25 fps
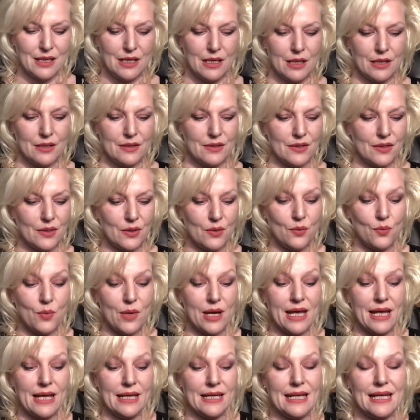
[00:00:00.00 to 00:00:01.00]
So
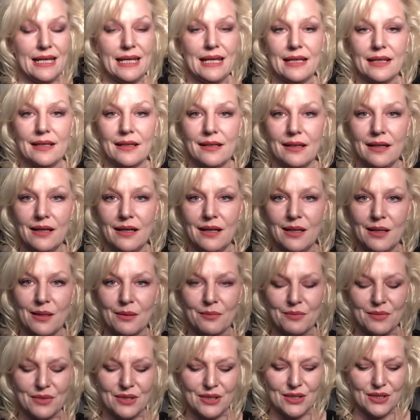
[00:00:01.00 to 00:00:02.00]
when it
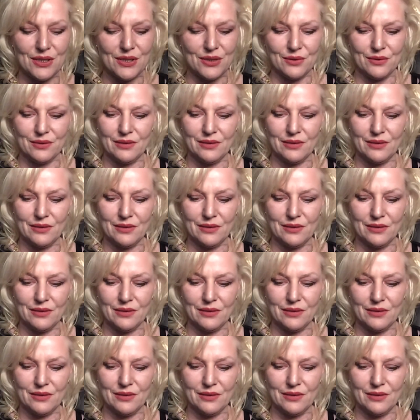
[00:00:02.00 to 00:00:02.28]
comes to